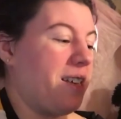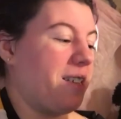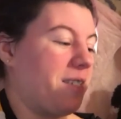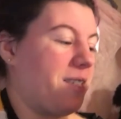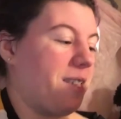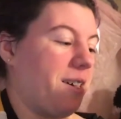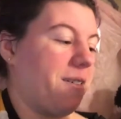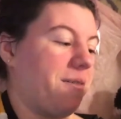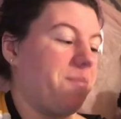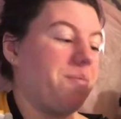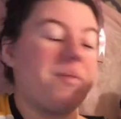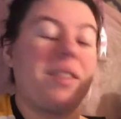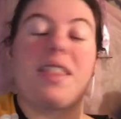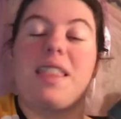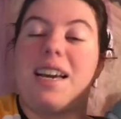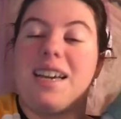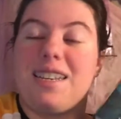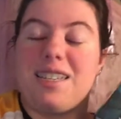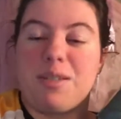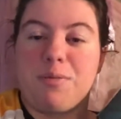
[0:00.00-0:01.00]
So
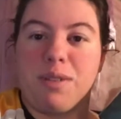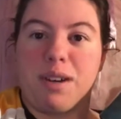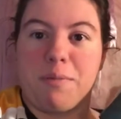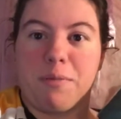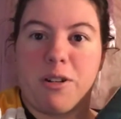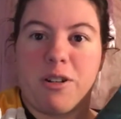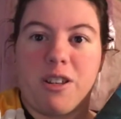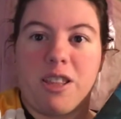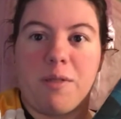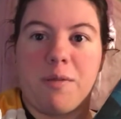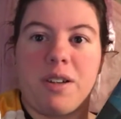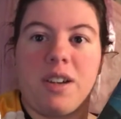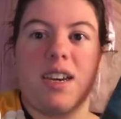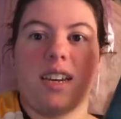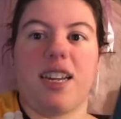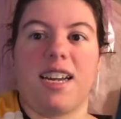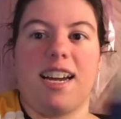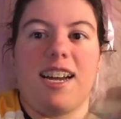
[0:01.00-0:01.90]
that is what I'm currently reading.